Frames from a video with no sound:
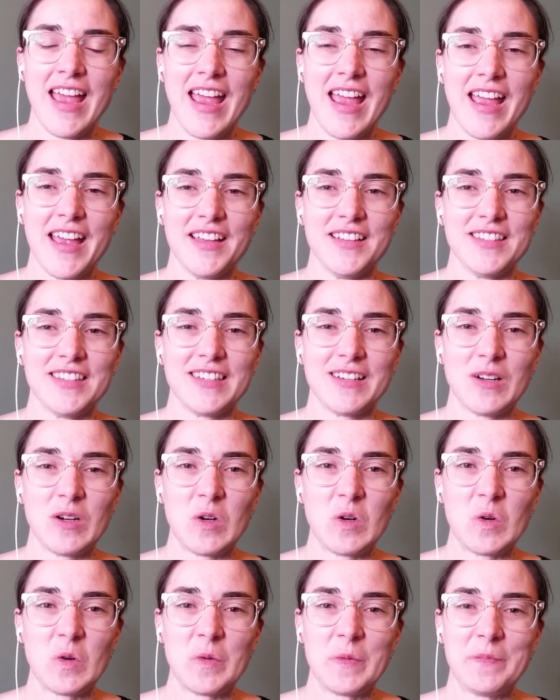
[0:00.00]
And
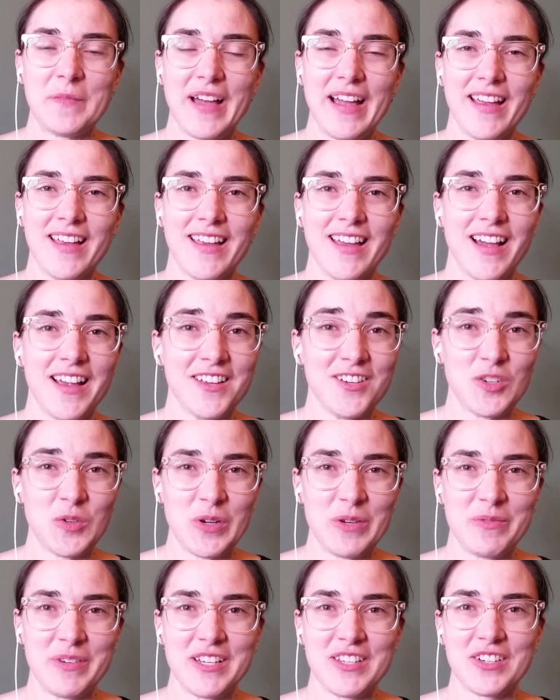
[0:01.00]
so I
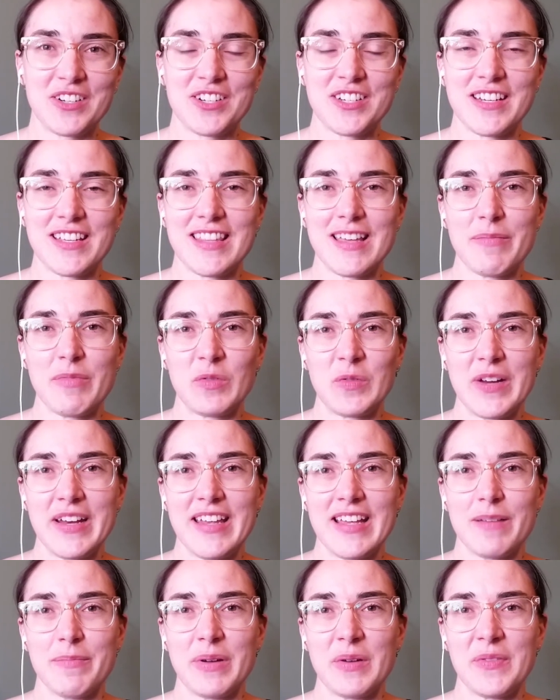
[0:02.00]
enjoyed researching them and
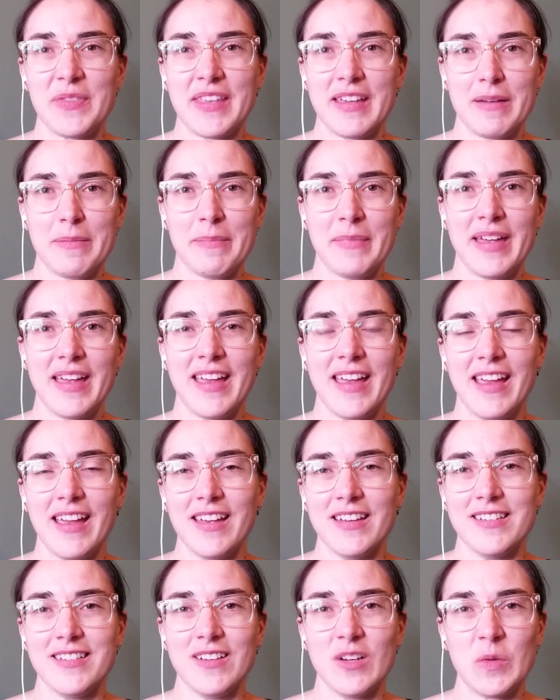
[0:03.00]
reading about them.
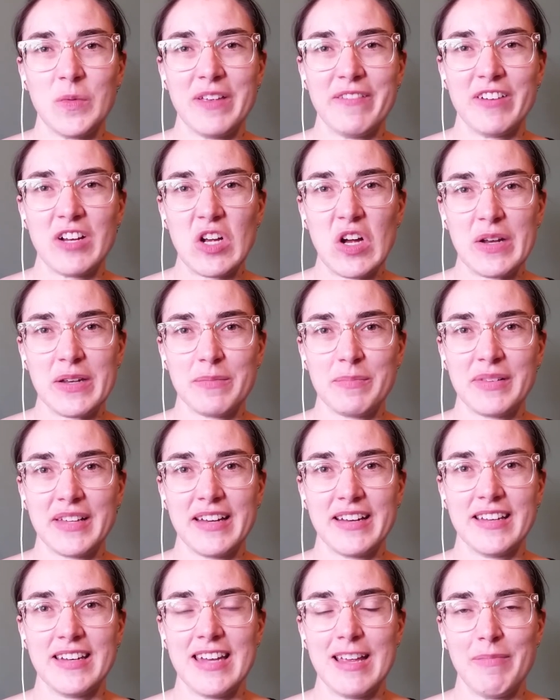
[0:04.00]
And, we even
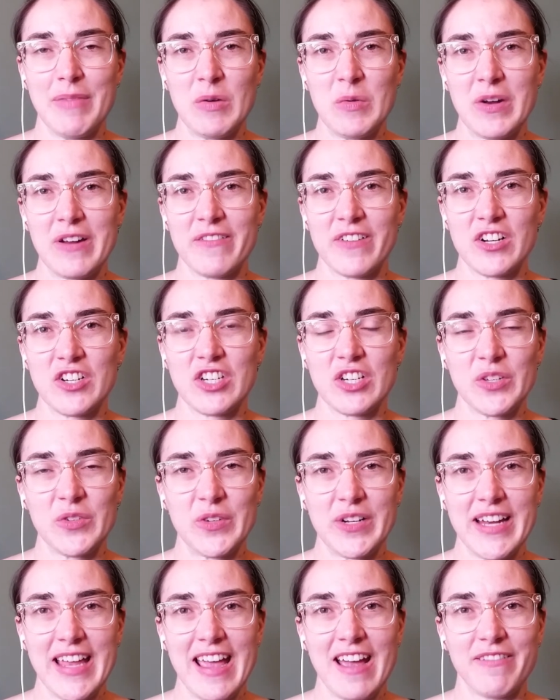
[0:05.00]
contemplated naming one of our
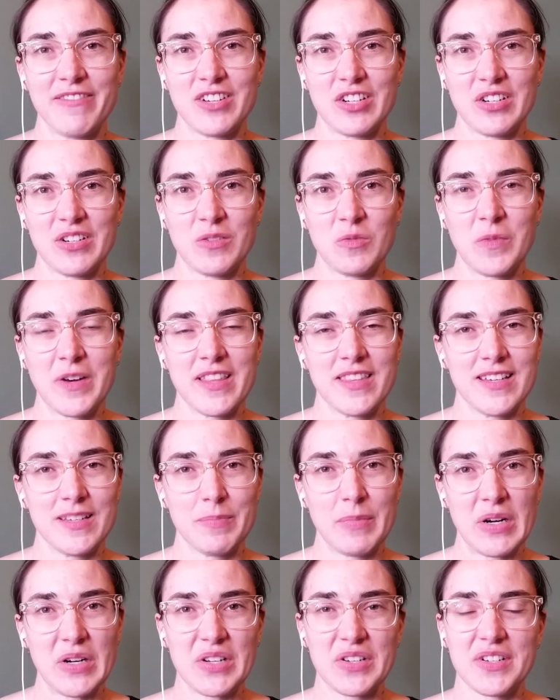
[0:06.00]
children after one of these
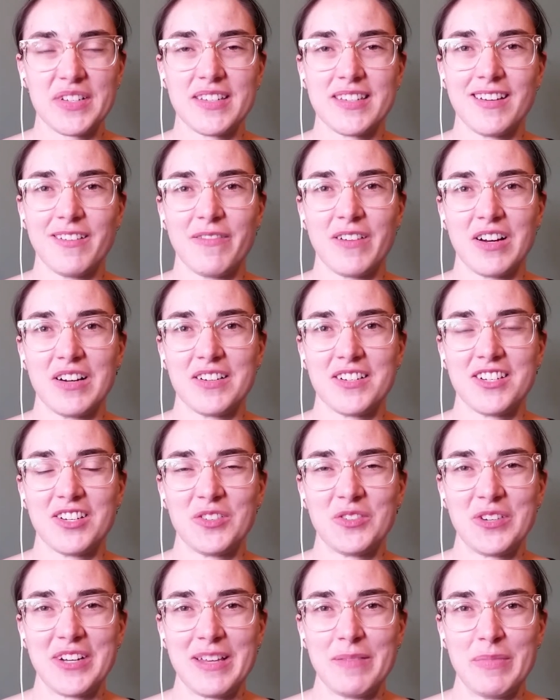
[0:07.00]
martyrs if our
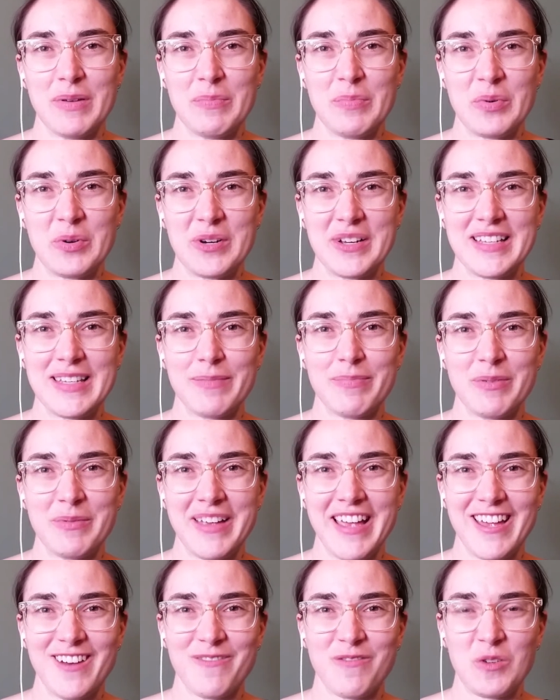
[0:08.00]
children had been boys, but we
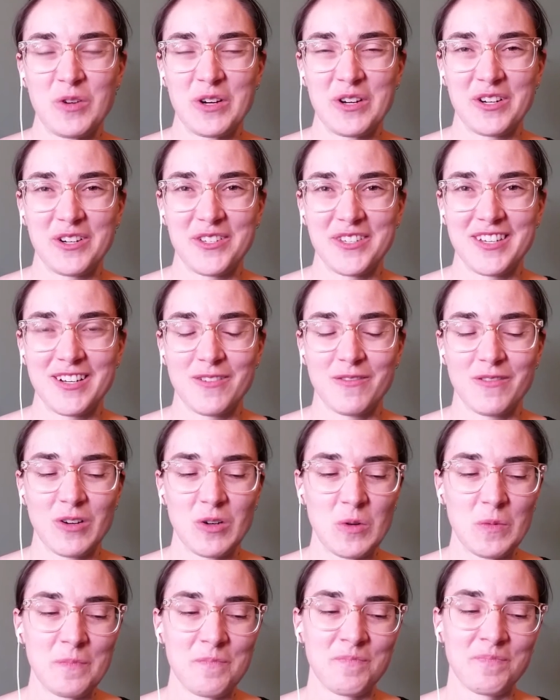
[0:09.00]
had 4 girls in a
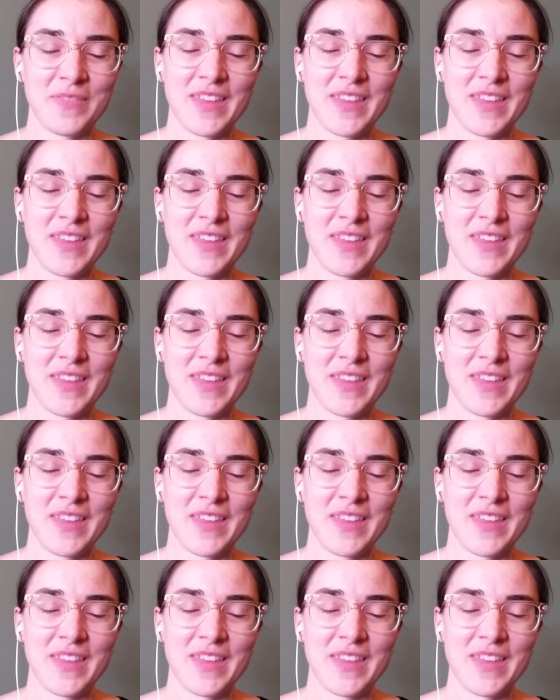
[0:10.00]
row.